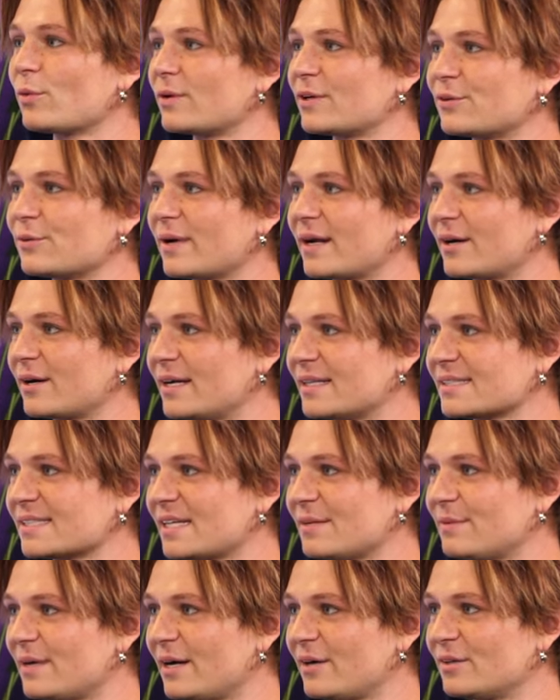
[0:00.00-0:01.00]
we wanted to write our
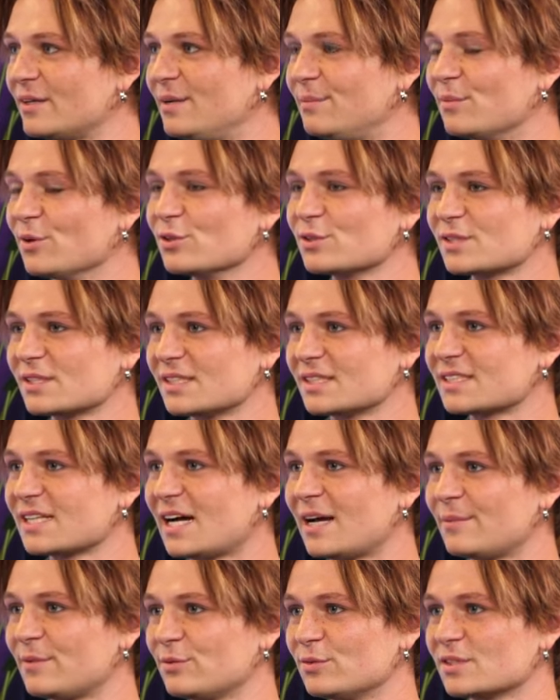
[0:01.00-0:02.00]
essay about. And most of the
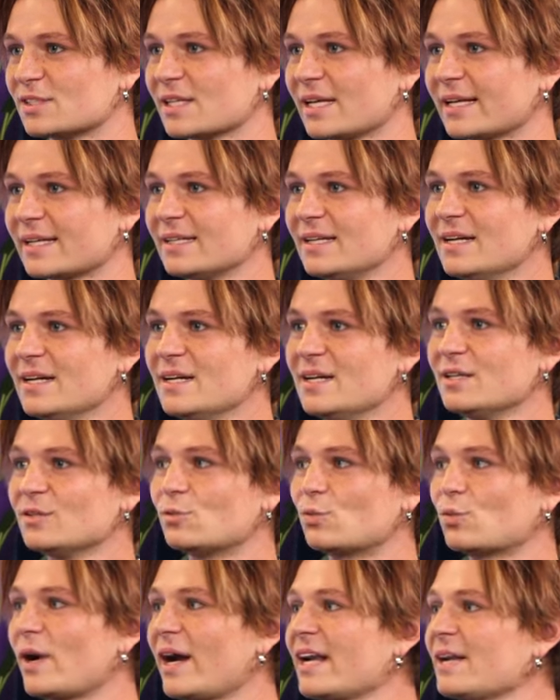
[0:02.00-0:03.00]
time it was like,
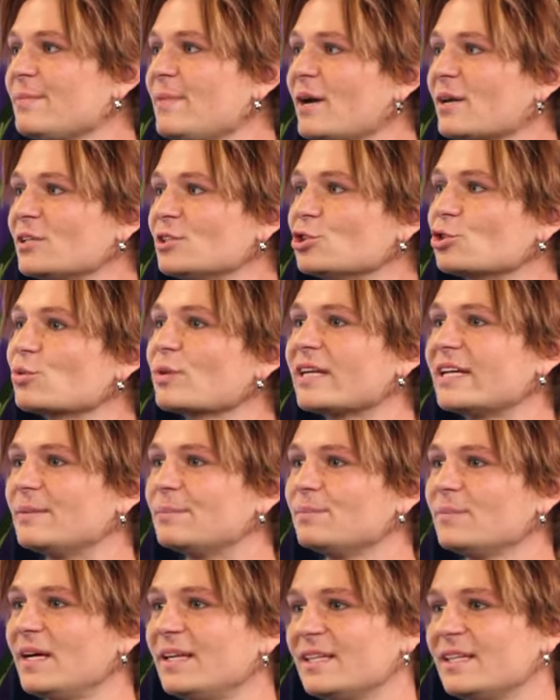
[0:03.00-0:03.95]
write about a dream.